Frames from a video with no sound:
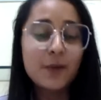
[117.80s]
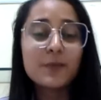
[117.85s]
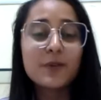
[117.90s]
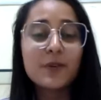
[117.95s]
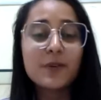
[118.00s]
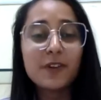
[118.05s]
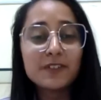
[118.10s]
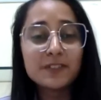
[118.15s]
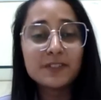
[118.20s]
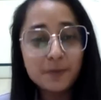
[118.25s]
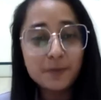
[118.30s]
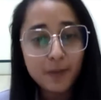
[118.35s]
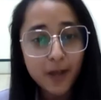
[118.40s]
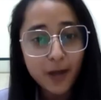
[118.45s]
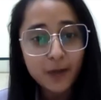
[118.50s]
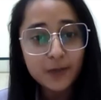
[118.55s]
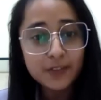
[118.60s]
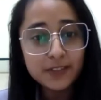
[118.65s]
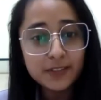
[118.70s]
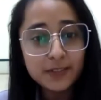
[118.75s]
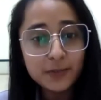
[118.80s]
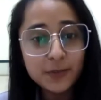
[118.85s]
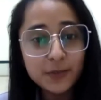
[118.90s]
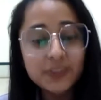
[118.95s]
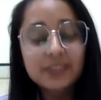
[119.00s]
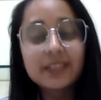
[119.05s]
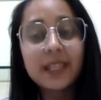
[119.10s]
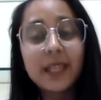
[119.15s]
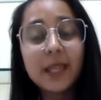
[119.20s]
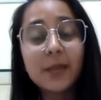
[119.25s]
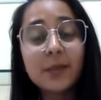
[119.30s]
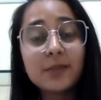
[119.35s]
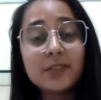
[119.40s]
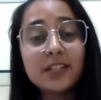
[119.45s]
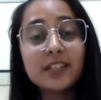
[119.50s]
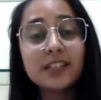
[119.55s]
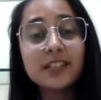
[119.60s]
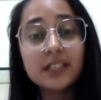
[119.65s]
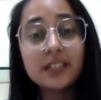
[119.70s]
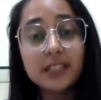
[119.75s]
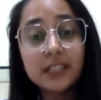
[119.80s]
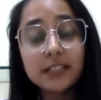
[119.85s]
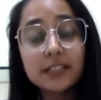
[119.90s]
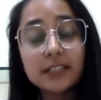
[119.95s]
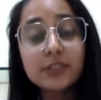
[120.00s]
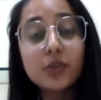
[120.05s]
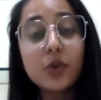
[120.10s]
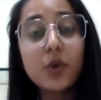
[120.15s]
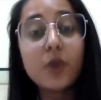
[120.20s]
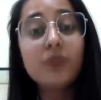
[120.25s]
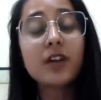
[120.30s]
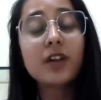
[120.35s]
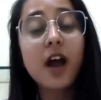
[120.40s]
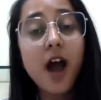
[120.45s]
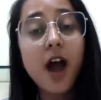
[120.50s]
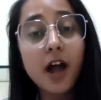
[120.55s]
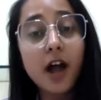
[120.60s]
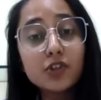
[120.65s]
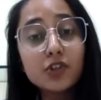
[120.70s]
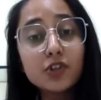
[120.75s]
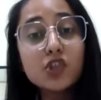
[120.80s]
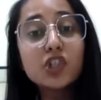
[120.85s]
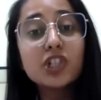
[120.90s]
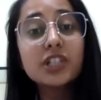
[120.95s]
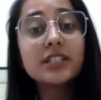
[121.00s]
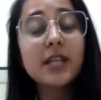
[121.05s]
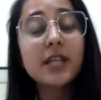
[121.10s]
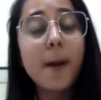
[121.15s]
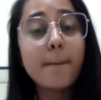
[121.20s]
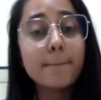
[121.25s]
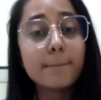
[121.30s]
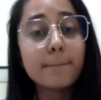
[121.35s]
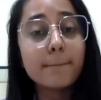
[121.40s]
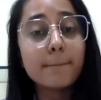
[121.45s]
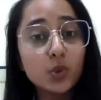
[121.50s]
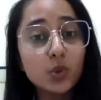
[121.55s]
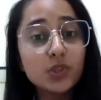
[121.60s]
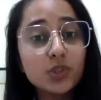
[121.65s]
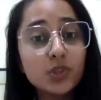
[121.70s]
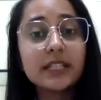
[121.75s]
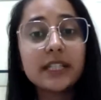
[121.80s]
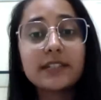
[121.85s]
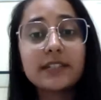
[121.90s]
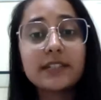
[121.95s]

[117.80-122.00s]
Professor Fountain was named in the list of the 100 most